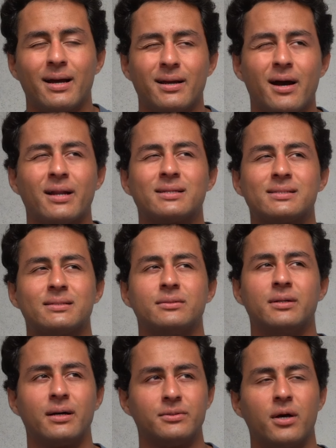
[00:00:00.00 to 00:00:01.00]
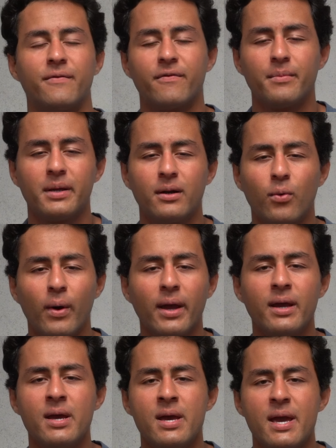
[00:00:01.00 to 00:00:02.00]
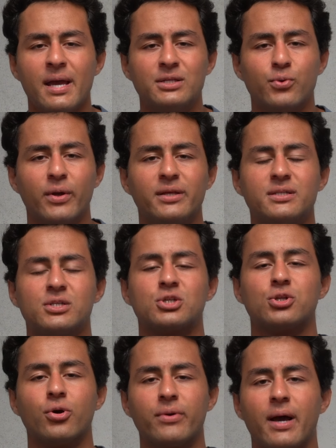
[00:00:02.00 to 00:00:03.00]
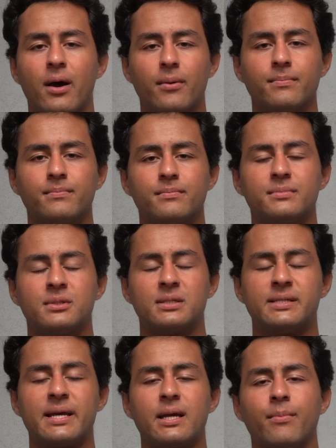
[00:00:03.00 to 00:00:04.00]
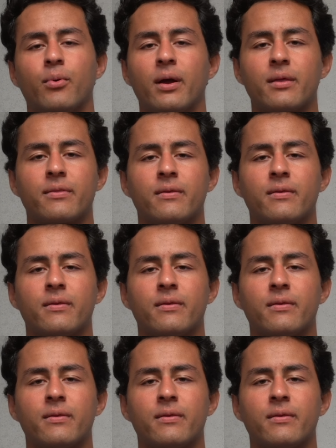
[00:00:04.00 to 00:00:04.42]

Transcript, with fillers: God has done for me in a way is really to slow down, to take a breath,